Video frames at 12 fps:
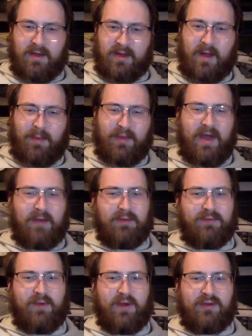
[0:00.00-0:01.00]
couple that
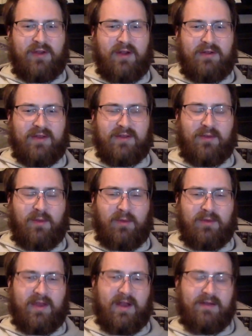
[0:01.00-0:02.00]
with fresh tires against
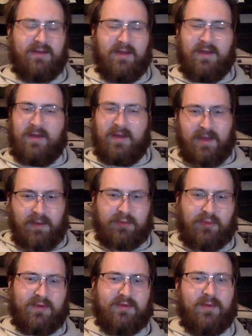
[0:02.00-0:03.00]
old tires, it was
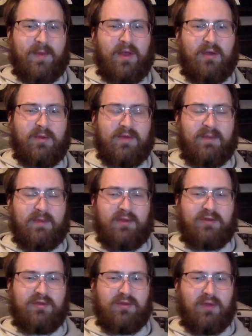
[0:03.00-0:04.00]
Christopher Bell who was able
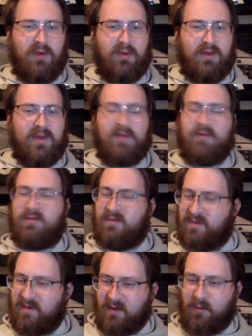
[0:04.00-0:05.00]
to slowly
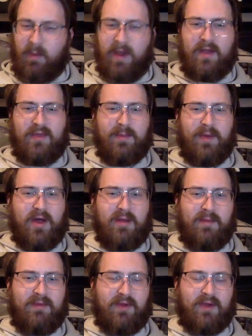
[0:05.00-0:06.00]
dig away at the
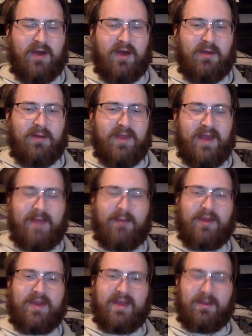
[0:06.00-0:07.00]
bottom of Logano and then
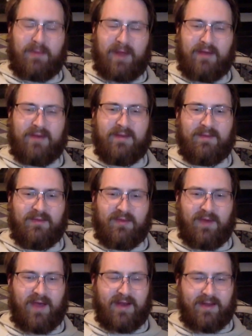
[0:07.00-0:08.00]
able to get around him
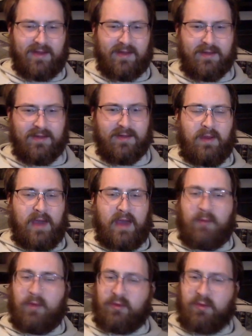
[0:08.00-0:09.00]
finally. And with